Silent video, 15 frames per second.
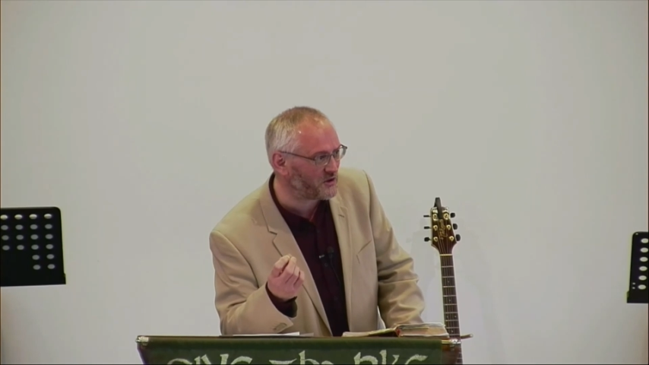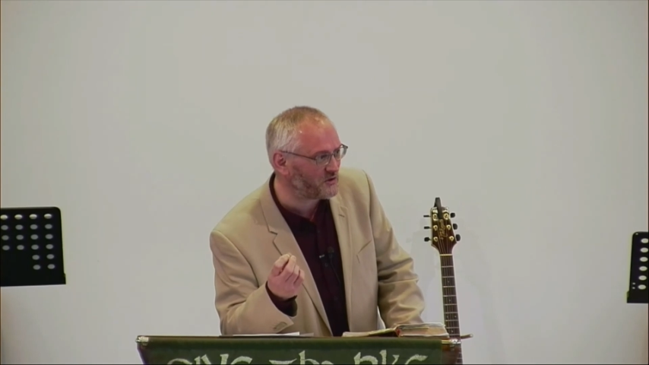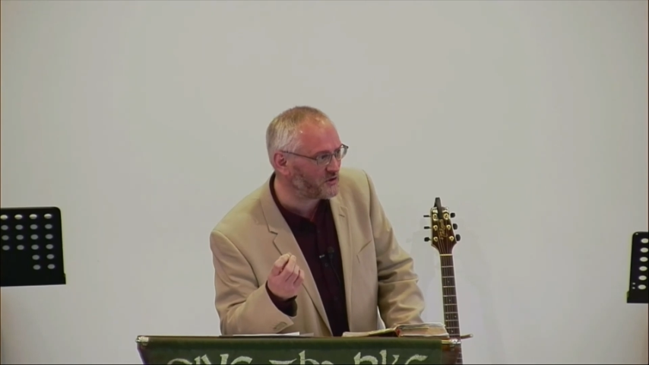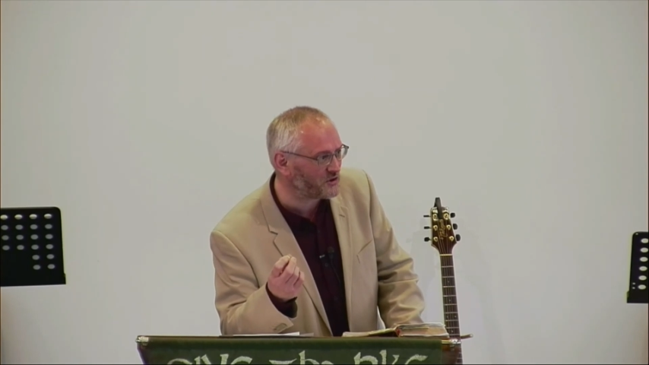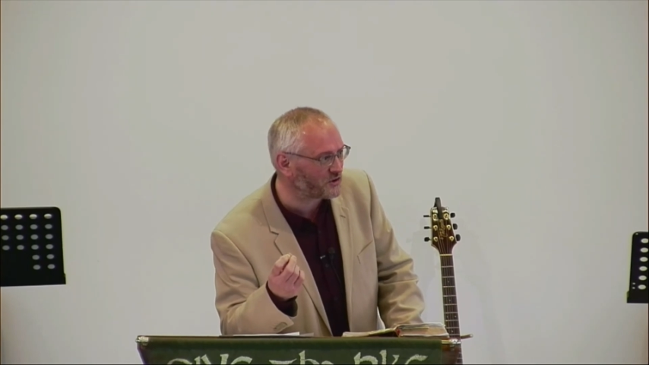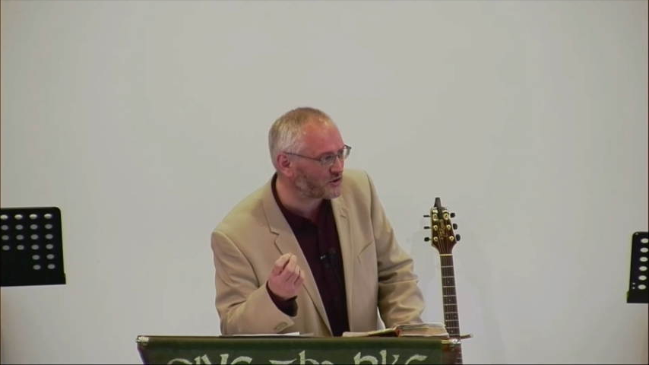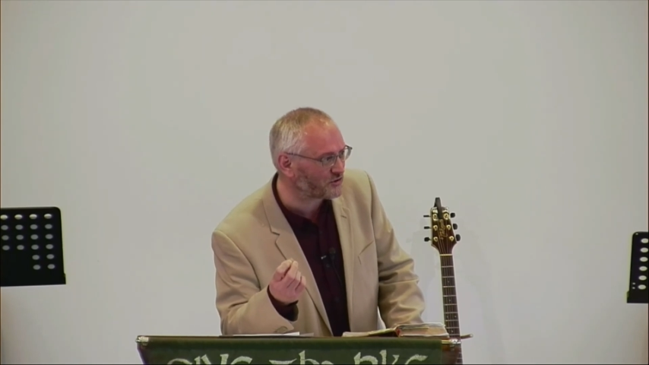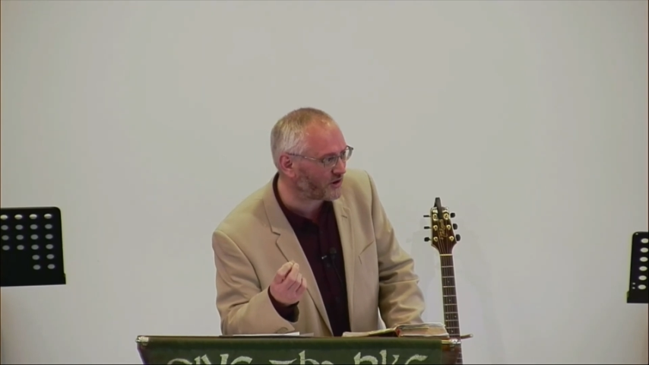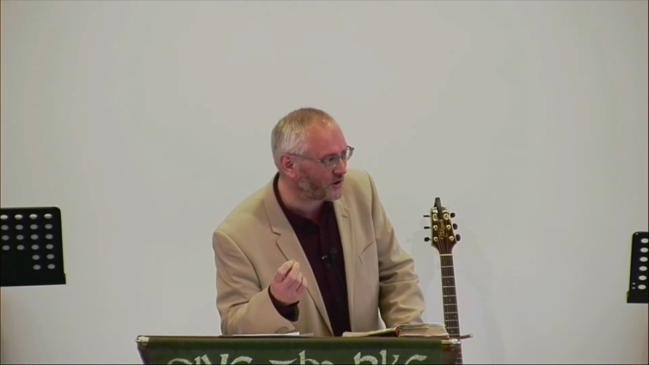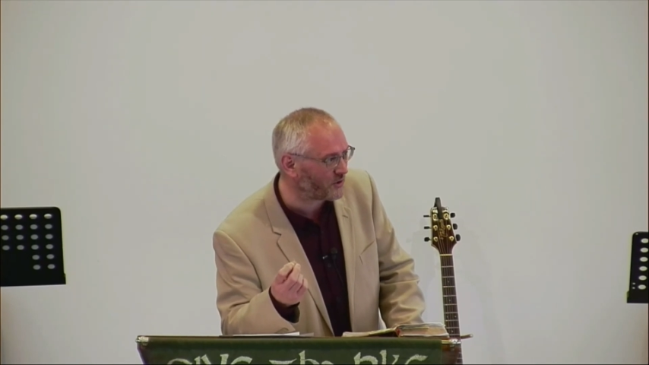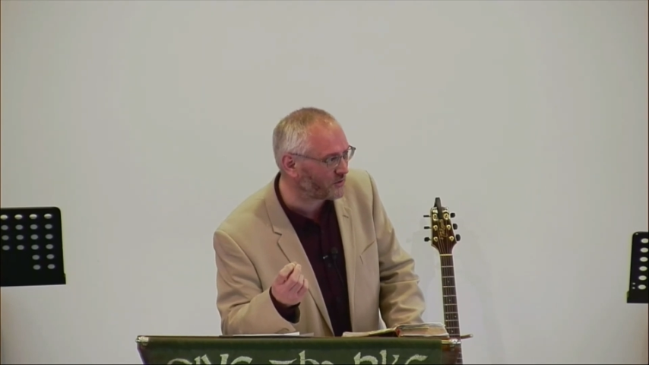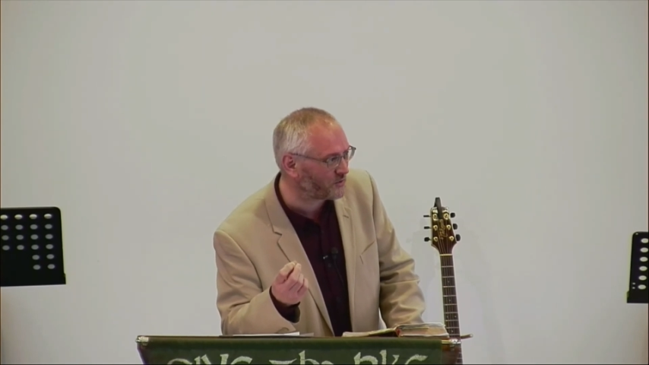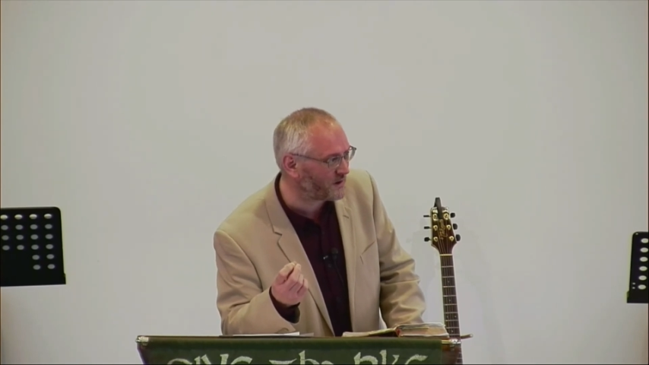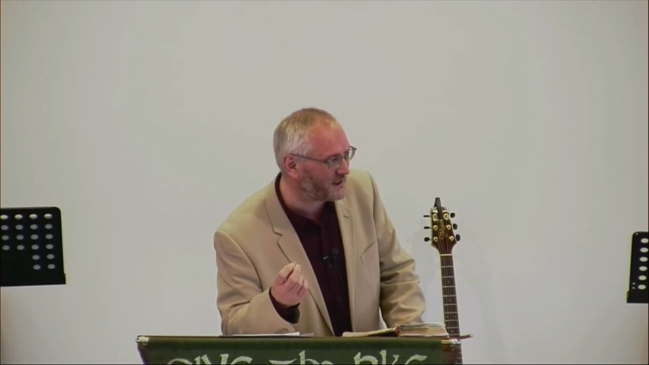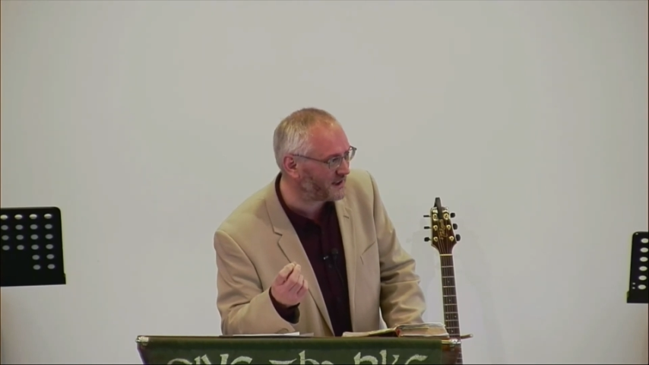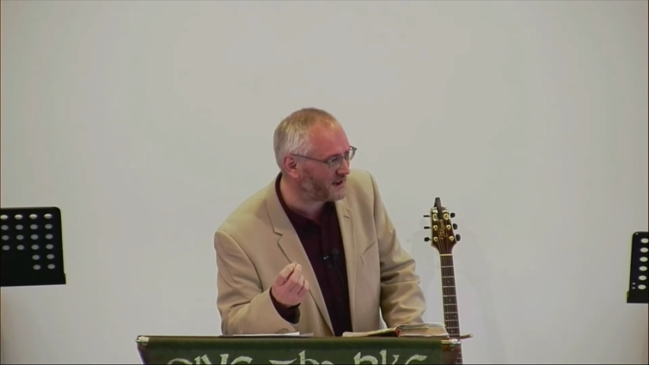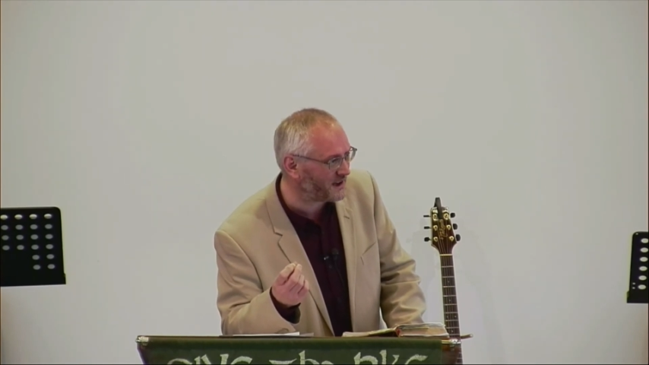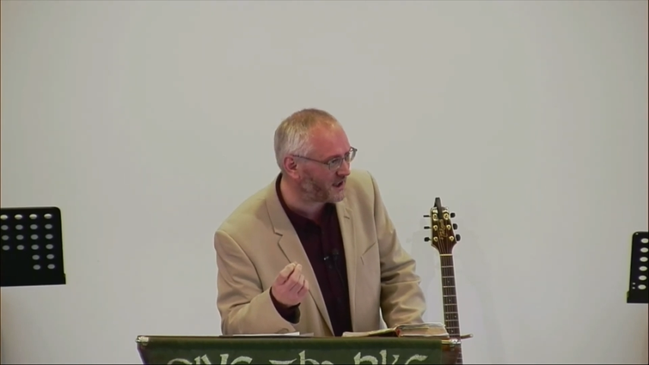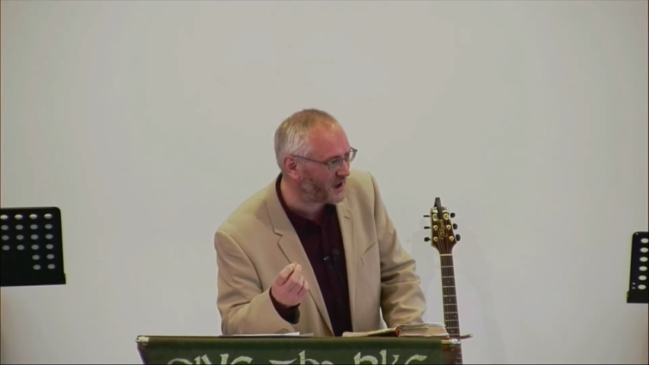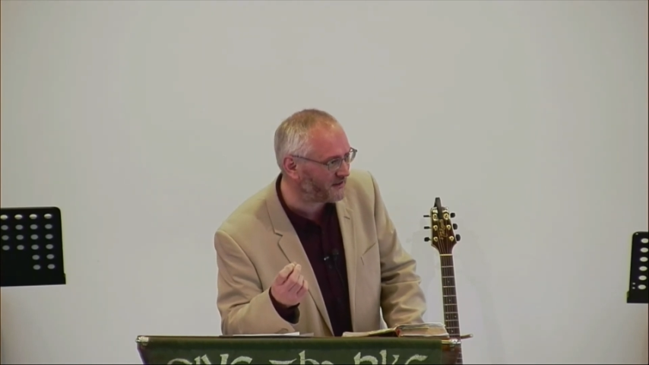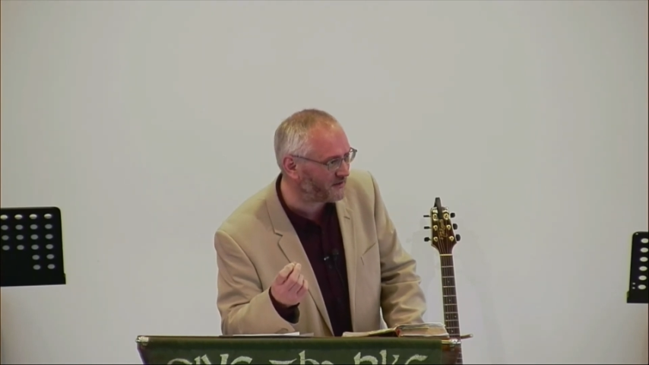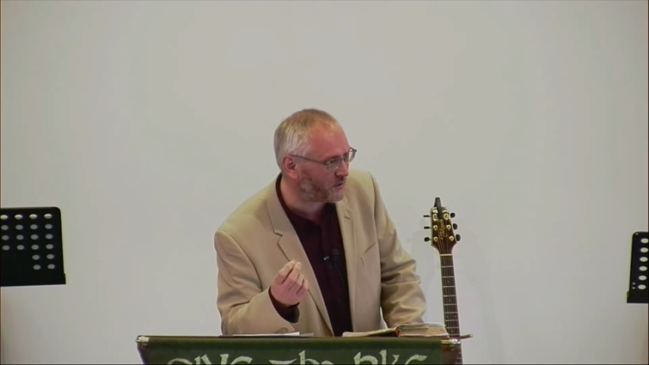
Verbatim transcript: you struggled with in life,